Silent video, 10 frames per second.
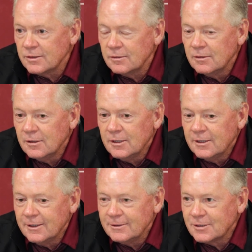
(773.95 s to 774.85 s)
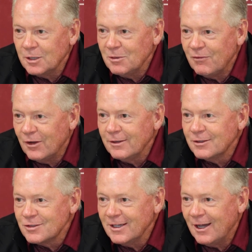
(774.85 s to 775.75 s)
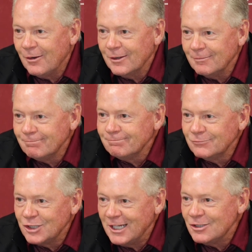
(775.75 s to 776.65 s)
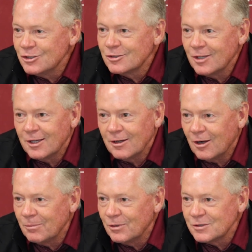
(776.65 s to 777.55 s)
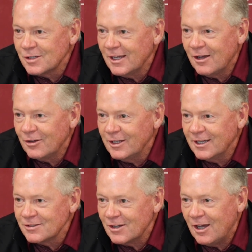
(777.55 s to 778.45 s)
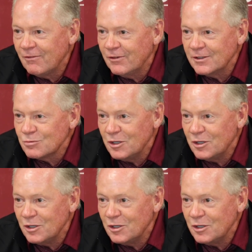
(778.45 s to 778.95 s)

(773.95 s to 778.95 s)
And it's going to be fun to see how it changes our personality as an offense.